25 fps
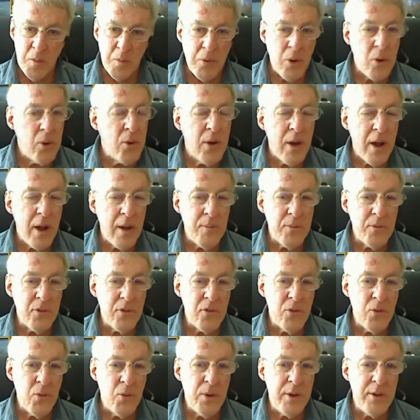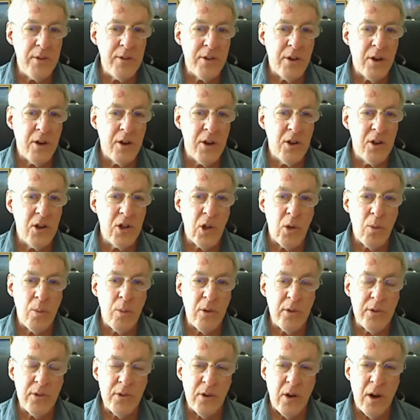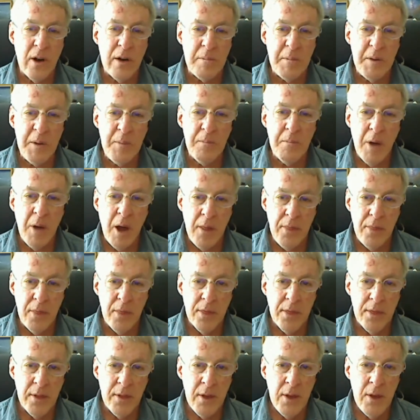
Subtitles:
programs, we started Global Astronomy Month,